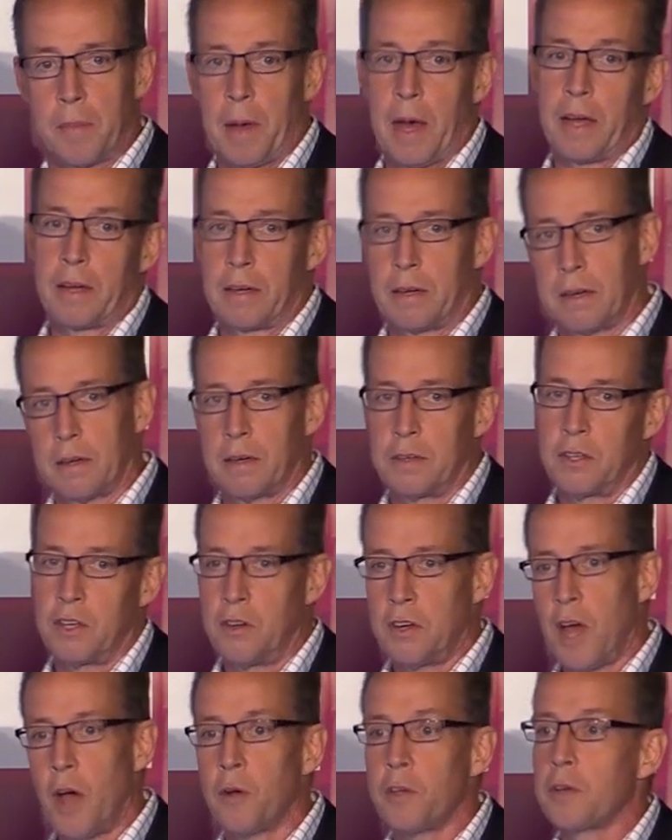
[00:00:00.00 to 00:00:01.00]
Come on.
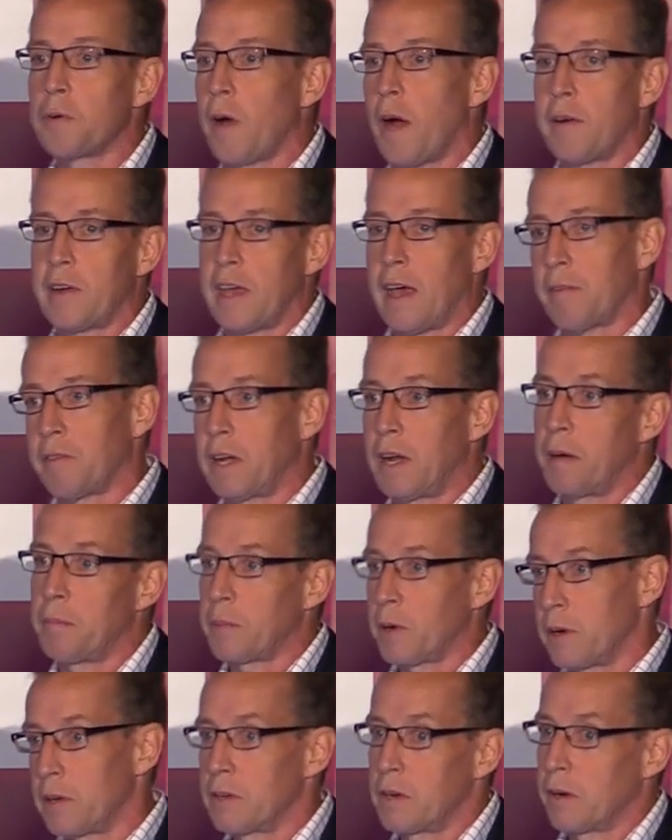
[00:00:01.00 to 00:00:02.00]
You know you already have a
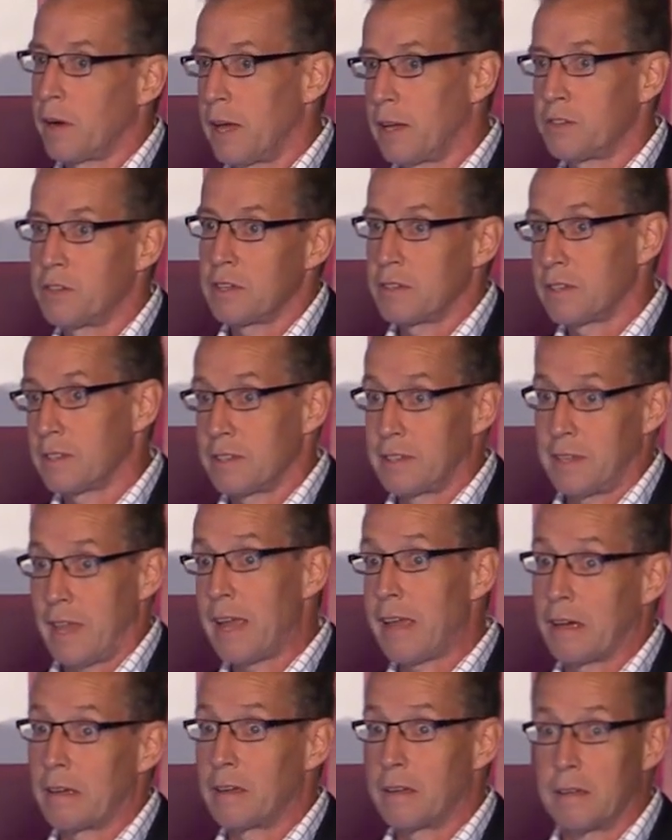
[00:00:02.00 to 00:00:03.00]
number in your head. Just
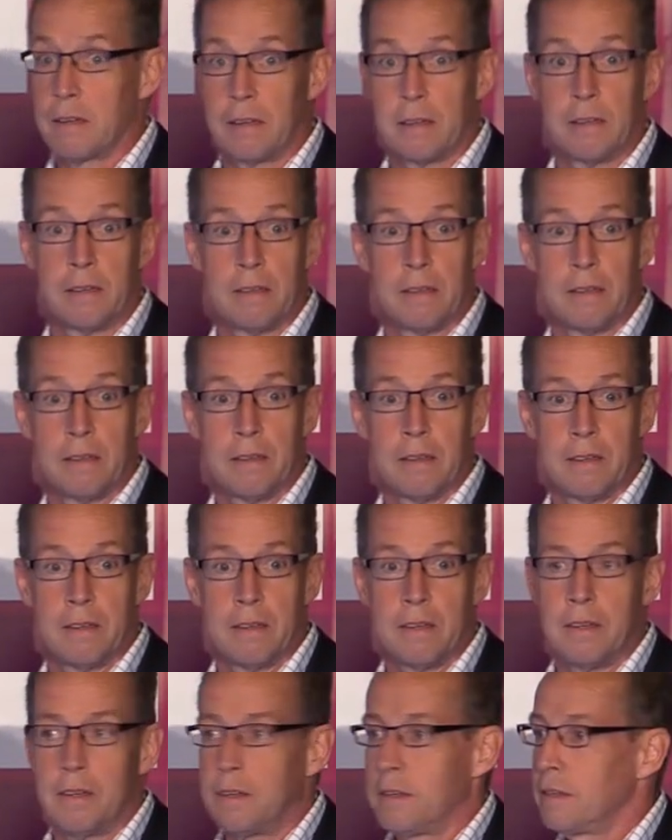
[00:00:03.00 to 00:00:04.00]
say it.
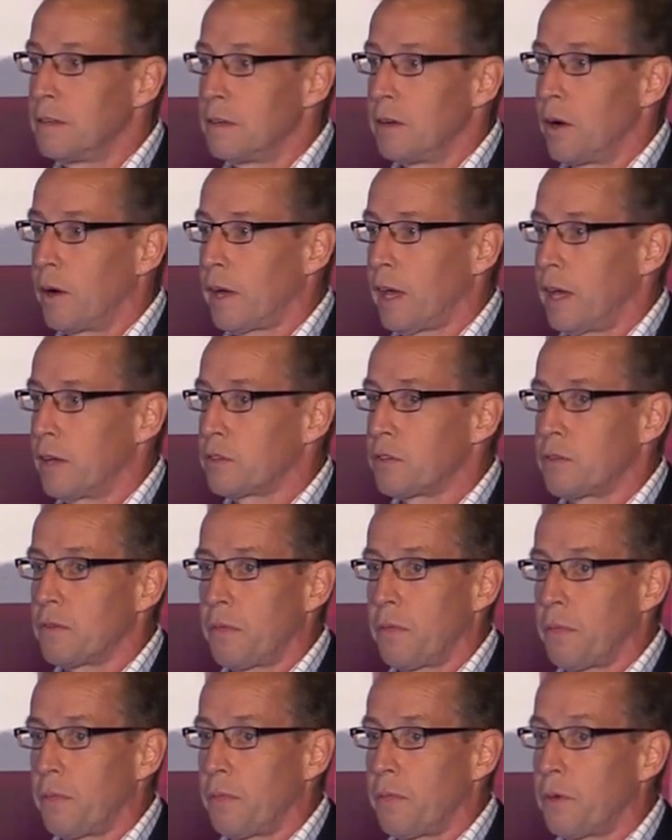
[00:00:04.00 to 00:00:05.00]
Okay,
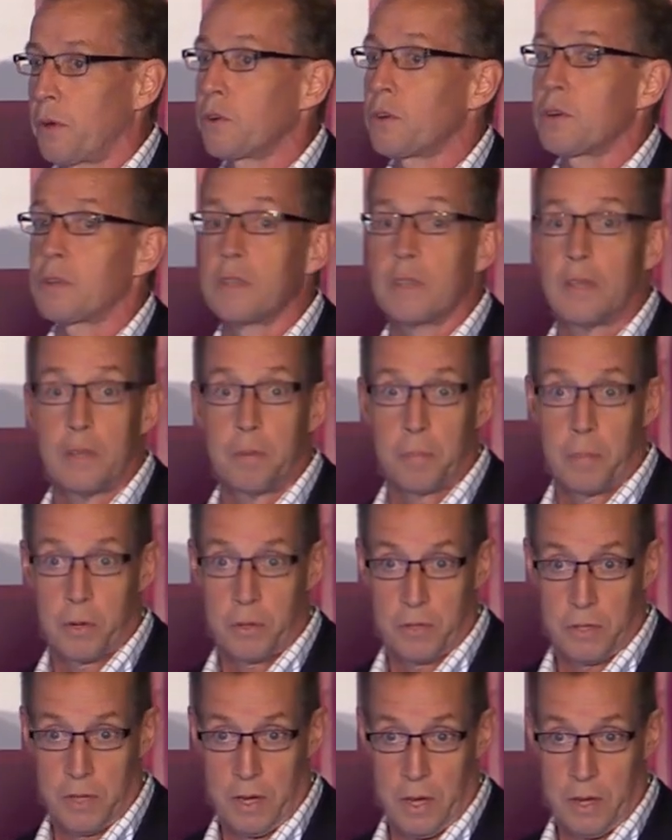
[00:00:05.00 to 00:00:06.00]
it's 13%,
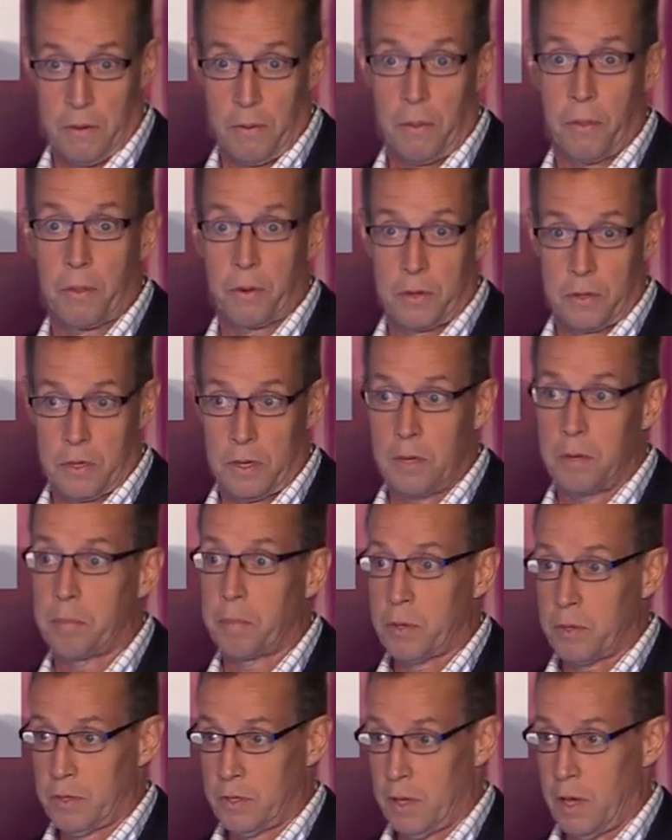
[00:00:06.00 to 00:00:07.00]

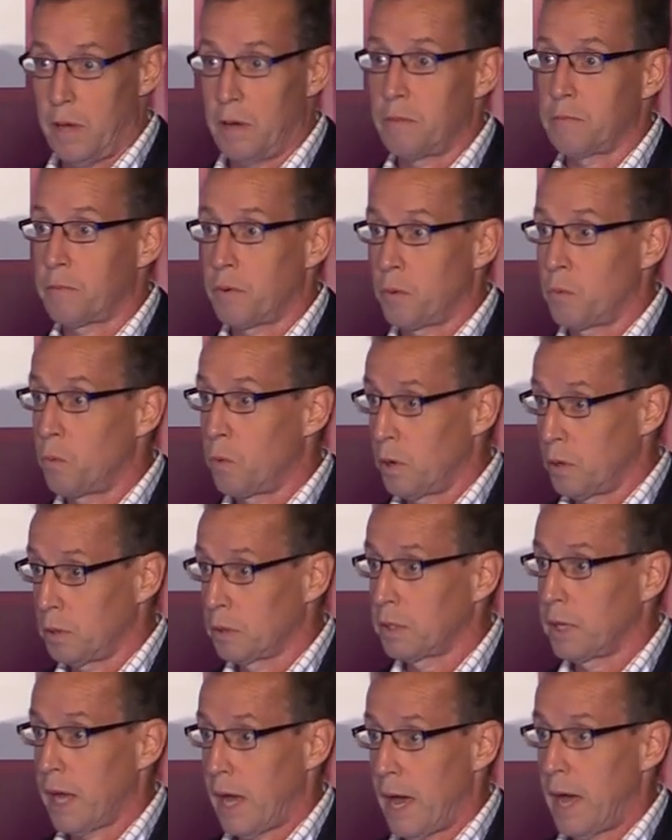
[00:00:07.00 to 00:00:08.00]
13% for
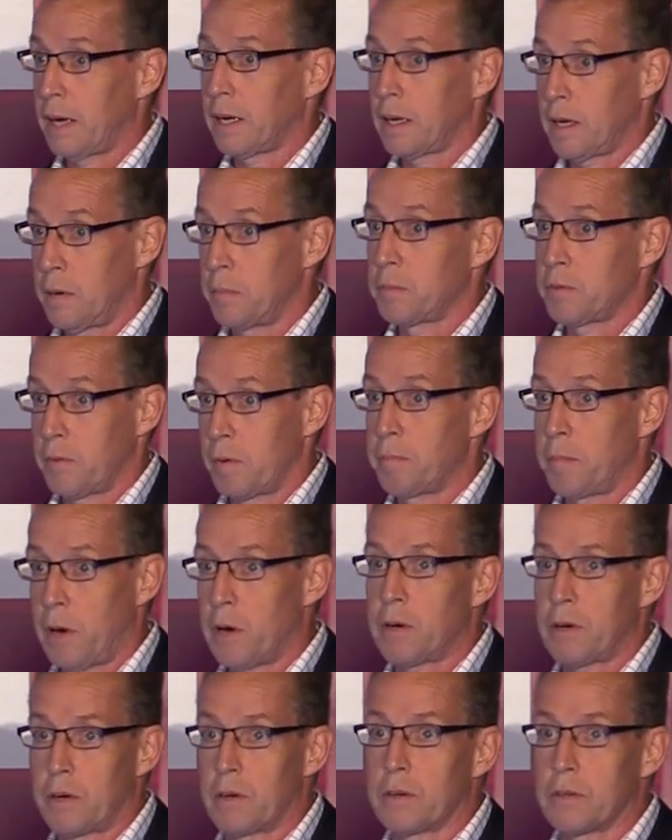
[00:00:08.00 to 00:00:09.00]
WorldCat comes from
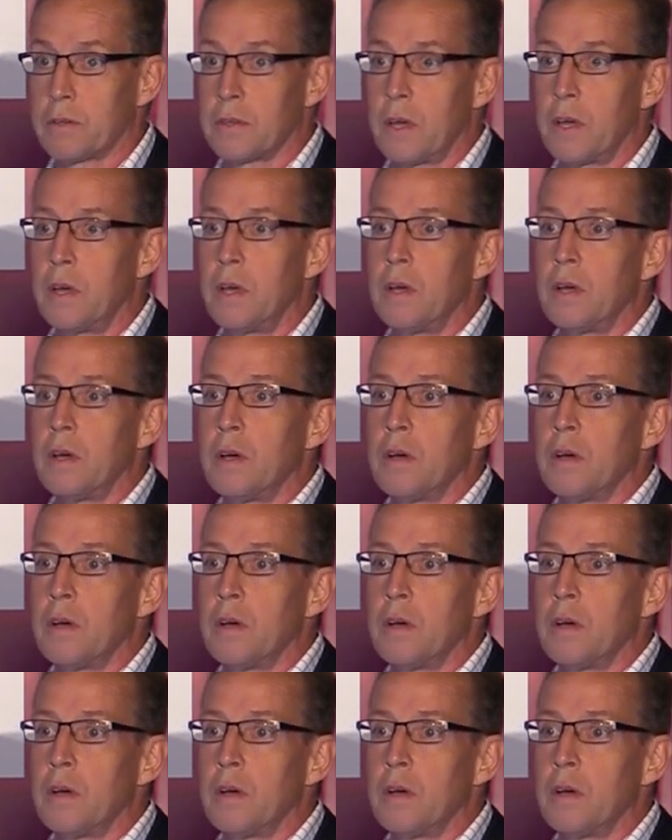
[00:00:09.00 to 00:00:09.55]
partners.